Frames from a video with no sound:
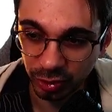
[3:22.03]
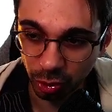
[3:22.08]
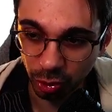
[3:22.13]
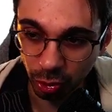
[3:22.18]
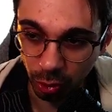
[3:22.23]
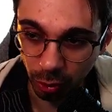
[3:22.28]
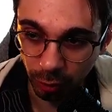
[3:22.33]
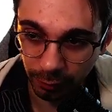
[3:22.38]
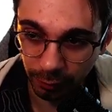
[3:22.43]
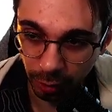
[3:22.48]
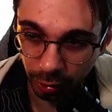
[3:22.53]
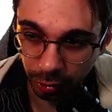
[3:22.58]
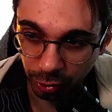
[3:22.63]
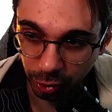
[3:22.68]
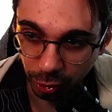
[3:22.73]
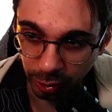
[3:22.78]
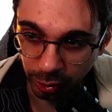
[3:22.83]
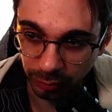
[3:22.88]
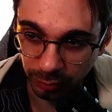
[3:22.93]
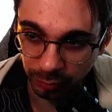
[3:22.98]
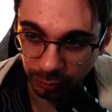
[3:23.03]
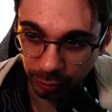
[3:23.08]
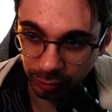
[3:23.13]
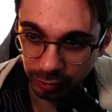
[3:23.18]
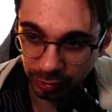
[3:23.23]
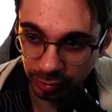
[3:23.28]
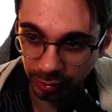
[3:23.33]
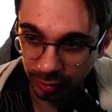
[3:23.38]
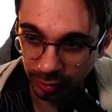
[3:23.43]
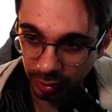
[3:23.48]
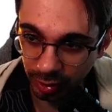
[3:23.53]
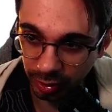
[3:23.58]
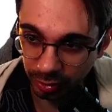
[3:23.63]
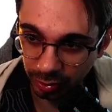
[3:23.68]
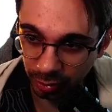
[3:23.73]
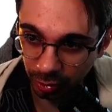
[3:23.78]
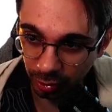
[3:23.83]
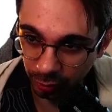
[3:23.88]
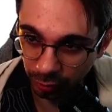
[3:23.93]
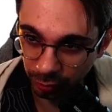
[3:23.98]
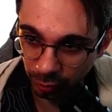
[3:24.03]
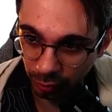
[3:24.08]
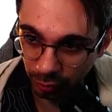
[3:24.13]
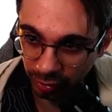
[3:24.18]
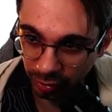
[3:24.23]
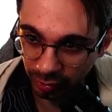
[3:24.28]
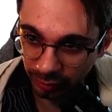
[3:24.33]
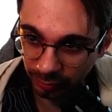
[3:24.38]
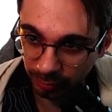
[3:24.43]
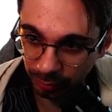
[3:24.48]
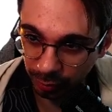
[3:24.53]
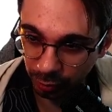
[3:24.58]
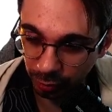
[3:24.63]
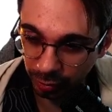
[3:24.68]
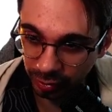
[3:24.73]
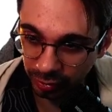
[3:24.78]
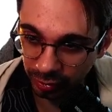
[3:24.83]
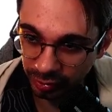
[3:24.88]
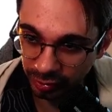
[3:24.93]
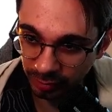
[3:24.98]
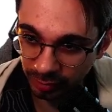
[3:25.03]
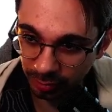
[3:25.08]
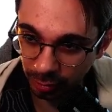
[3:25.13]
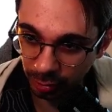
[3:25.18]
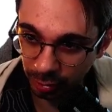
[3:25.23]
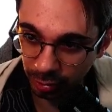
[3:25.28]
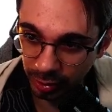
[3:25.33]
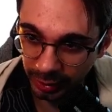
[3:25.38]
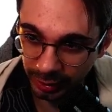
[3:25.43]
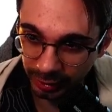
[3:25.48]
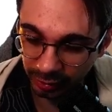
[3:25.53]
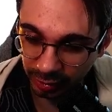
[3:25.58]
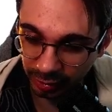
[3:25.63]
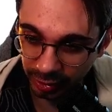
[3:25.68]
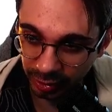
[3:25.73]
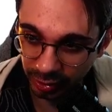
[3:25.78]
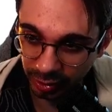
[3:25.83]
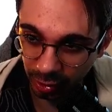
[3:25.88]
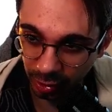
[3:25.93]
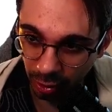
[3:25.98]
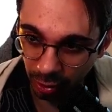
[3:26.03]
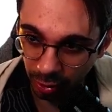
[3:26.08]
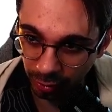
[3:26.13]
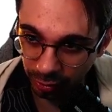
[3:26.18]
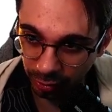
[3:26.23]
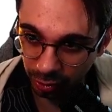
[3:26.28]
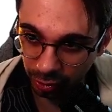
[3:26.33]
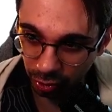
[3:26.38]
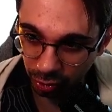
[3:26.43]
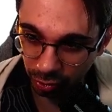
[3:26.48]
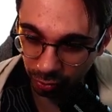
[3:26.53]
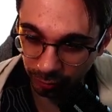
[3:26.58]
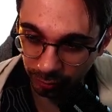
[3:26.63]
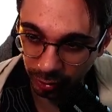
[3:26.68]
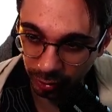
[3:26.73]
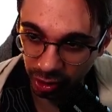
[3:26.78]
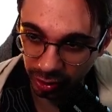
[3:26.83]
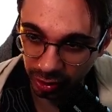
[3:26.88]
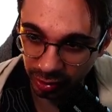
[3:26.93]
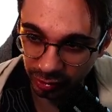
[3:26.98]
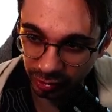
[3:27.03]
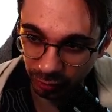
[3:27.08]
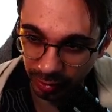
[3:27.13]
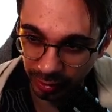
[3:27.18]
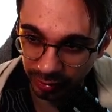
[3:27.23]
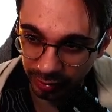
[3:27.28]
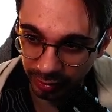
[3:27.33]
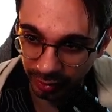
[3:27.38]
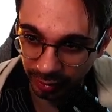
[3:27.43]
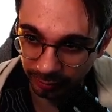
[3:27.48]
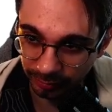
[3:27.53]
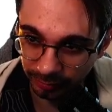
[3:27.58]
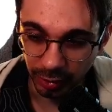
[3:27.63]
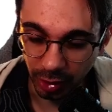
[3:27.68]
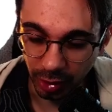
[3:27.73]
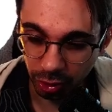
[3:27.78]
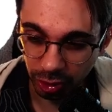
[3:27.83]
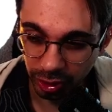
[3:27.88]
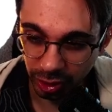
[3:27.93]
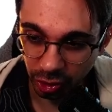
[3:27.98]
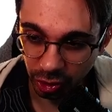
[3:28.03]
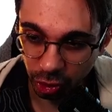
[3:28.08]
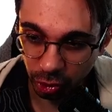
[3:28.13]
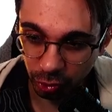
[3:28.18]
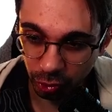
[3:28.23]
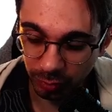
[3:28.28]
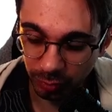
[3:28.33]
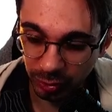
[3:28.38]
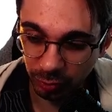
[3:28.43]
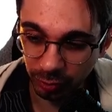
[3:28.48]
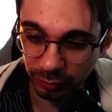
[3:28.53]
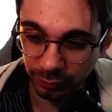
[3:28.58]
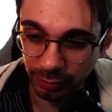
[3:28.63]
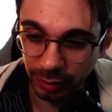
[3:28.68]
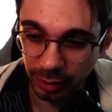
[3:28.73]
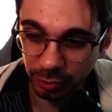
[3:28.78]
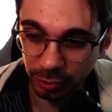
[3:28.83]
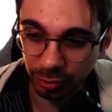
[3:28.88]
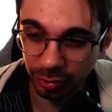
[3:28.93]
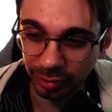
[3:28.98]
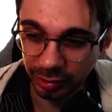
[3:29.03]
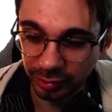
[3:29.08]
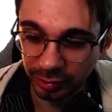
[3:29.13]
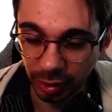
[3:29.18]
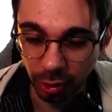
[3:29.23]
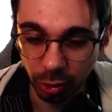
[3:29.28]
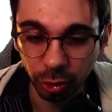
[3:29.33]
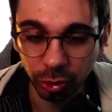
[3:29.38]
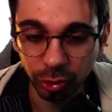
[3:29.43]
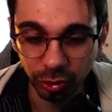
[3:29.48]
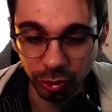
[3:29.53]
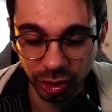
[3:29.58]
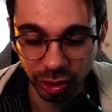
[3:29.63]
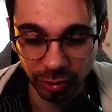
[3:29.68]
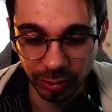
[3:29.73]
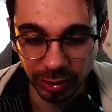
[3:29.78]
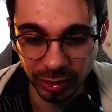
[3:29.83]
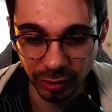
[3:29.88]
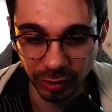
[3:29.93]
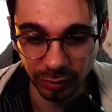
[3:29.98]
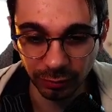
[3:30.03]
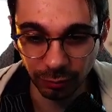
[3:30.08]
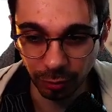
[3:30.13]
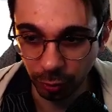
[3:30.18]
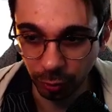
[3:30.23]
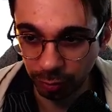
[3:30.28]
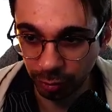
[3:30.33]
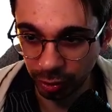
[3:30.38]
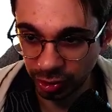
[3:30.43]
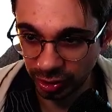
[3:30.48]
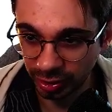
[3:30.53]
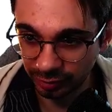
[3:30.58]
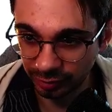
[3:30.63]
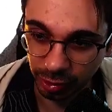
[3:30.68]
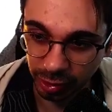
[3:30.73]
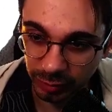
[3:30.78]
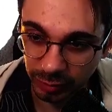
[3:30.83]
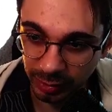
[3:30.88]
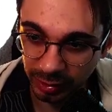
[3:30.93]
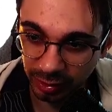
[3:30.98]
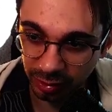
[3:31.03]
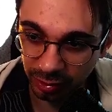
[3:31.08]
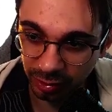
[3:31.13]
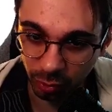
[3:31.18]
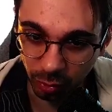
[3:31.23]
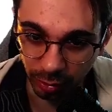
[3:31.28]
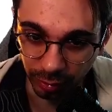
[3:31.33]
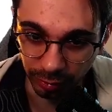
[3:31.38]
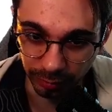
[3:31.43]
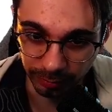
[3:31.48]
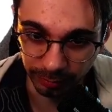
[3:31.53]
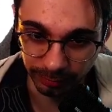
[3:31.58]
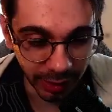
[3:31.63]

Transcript: So over on the input, then onto this blue little symbol, and click on the chains right there. Now you can choose between values that are auto-generated for your project. So let's pick this one.